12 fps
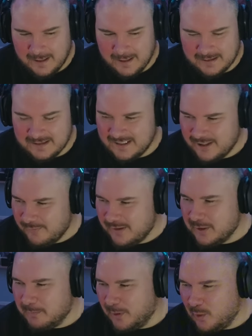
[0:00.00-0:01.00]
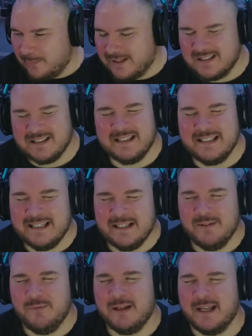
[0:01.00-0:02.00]
And live in the moment.
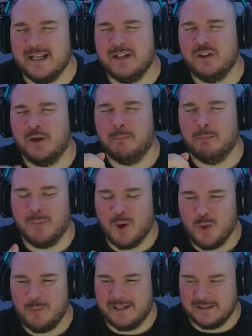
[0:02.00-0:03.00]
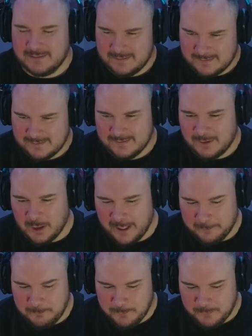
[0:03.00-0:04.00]
Live in the moment, okay?